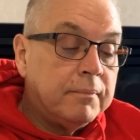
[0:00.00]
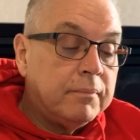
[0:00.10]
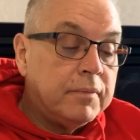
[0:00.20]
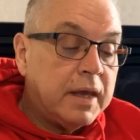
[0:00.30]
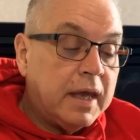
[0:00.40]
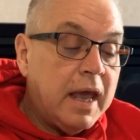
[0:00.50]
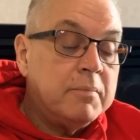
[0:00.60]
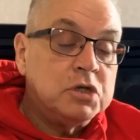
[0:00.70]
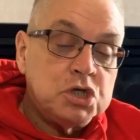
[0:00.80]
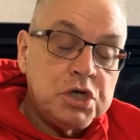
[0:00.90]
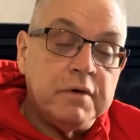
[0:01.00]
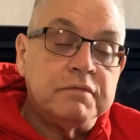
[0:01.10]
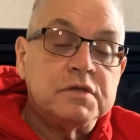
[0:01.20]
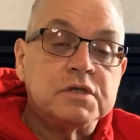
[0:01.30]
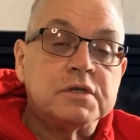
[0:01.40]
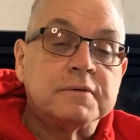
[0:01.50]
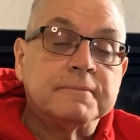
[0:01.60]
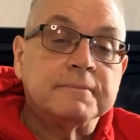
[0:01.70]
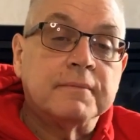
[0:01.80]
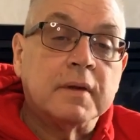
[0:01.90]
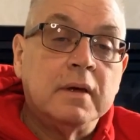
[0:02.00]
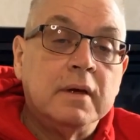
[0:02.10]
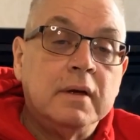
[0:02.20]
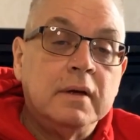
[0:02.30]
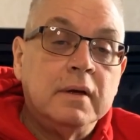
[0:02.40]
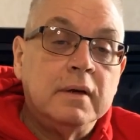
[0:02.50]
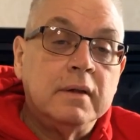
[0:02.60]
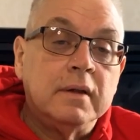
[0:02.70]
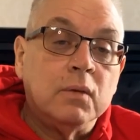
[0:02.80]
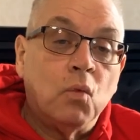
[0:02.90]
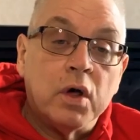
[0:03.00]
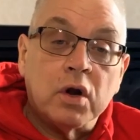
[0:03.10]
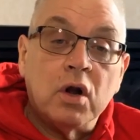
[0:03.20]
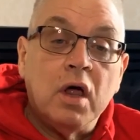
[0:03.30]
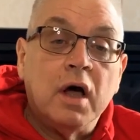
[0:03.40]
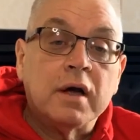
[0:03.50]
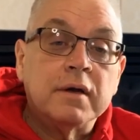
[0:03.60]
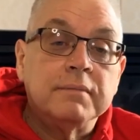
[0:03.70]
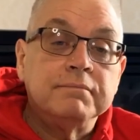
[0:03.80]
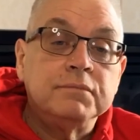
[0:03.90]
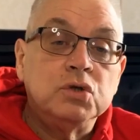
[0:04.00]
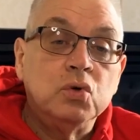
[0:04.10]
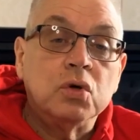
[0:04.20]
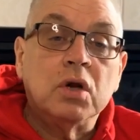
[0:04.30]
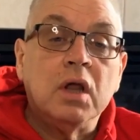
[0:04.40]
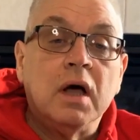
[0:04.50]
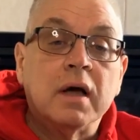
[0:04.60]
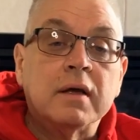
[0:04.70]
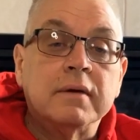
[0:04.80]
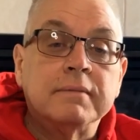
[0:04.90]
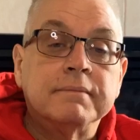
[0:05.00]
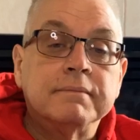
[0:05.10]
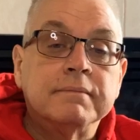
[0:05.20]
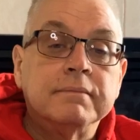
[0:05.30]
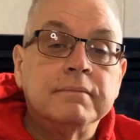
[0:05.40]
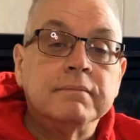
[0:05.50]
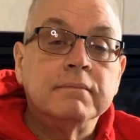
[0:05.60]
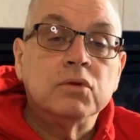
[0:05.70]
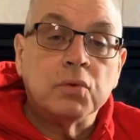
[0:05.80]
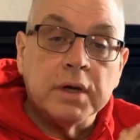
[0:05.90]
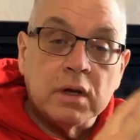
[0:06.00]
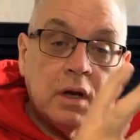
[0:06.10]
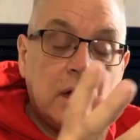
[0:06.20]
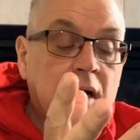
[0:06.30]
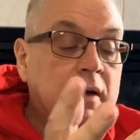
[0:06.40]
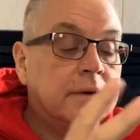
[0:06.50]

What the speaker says: they came in shifts. 1 o'clock, 2 o'clock, 3 o'clock,